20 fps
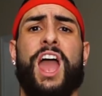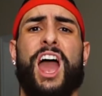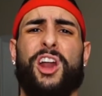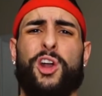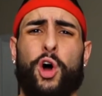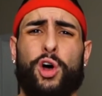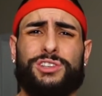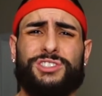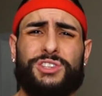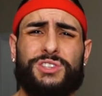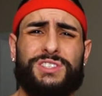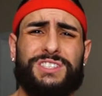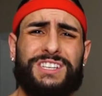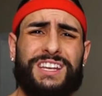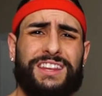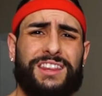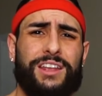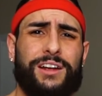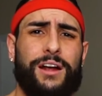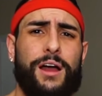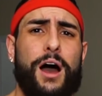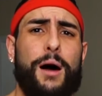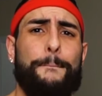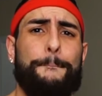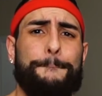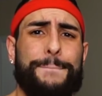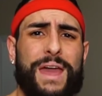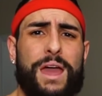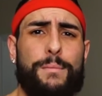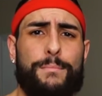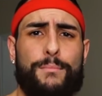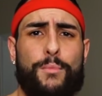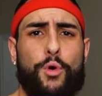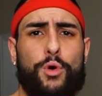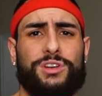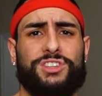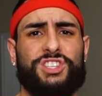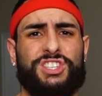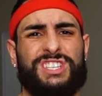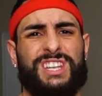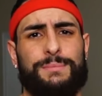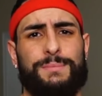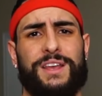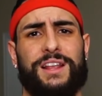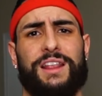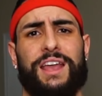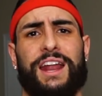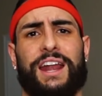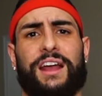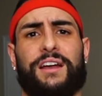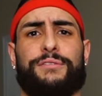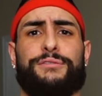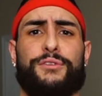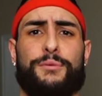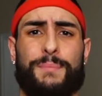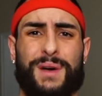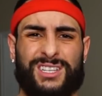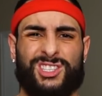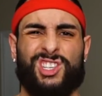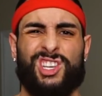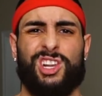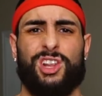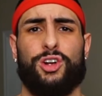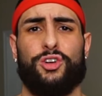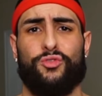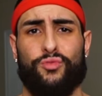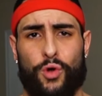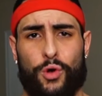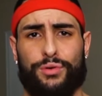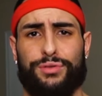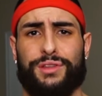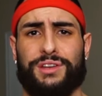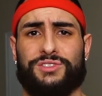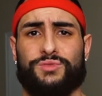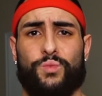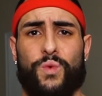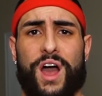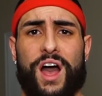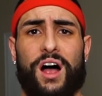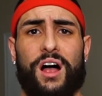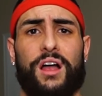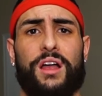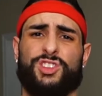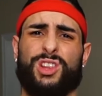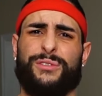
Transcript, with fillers: and also so that they're a bit more stimulating for muscular growth as well.